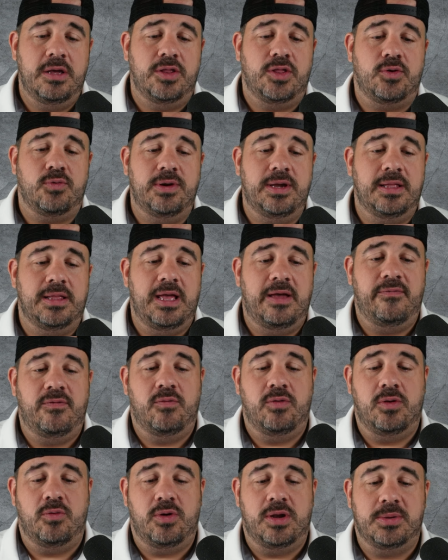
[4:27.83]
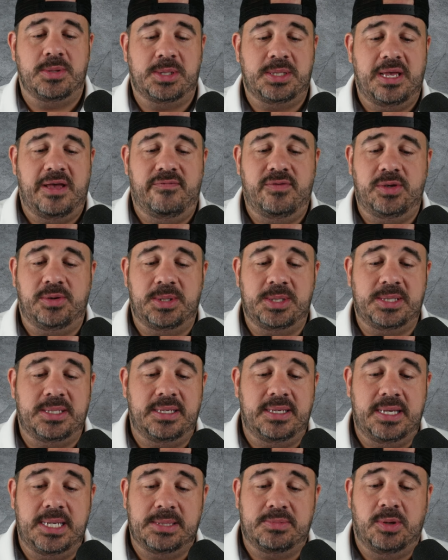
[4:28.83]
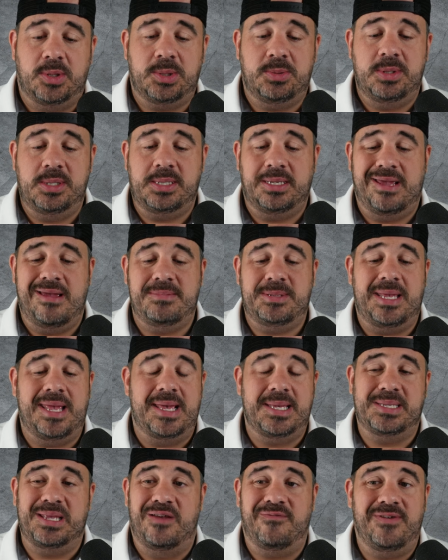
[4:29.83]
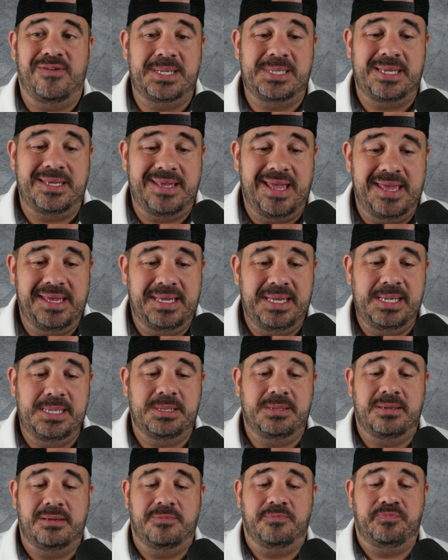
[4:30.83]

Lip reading: 3.11 with a 1.07. You can see his most recent games has not faced the Yankees.